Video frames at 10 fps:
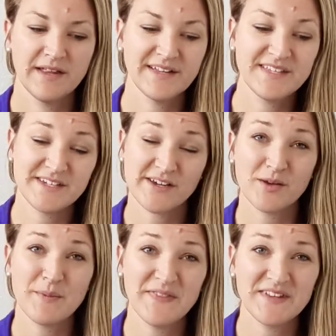let's talk
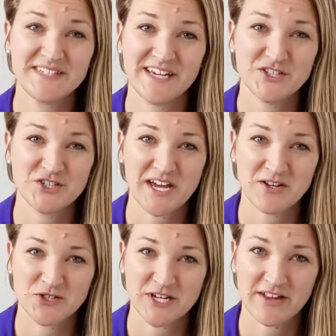about the touchdown
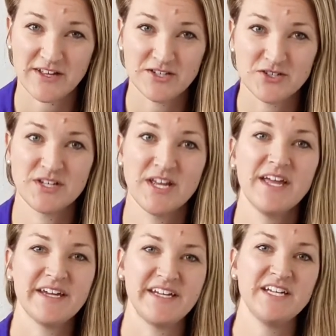challenge.
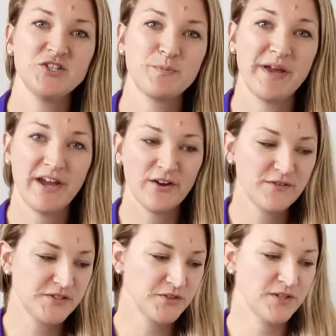Each pair of
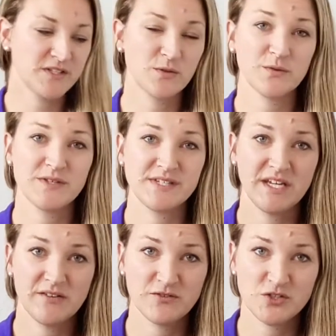students will
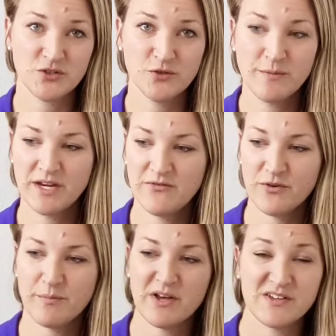receive 2 mini
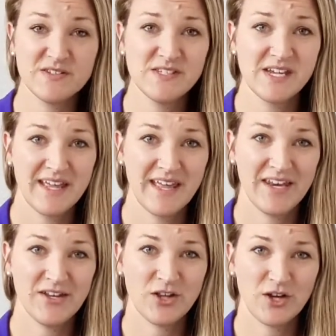footballs
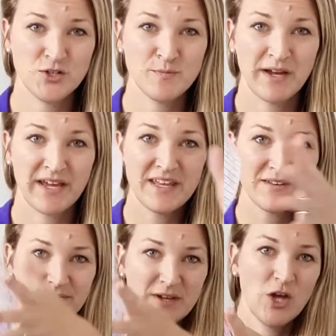and a large bucket.
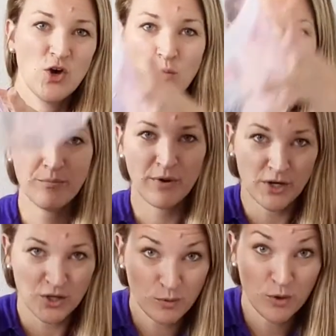One
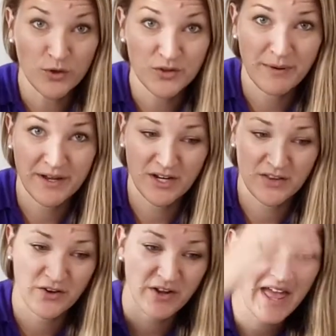partner will hold the bucket on
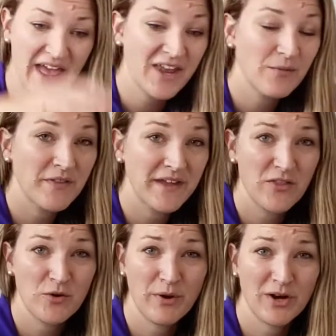their head while the
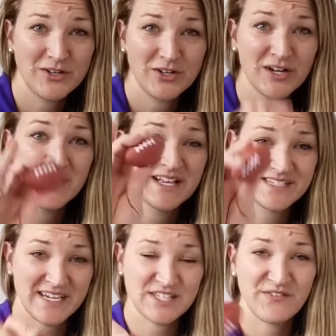other partner
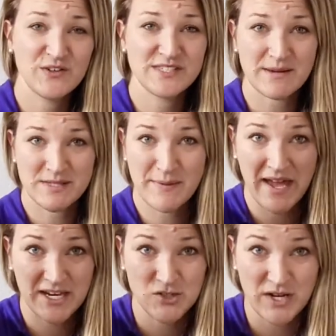takes a few steps
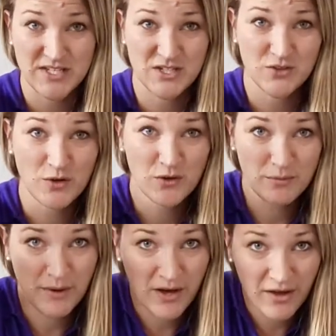back and tries to throw the
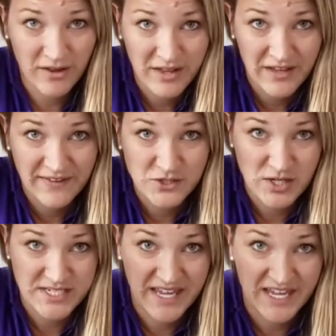ball. They try
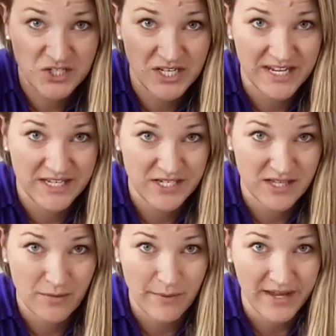to catch it into
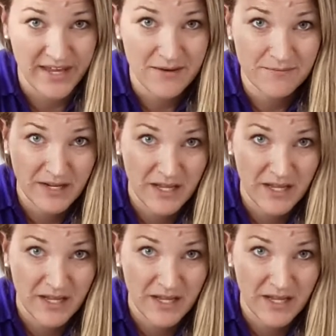the bucket.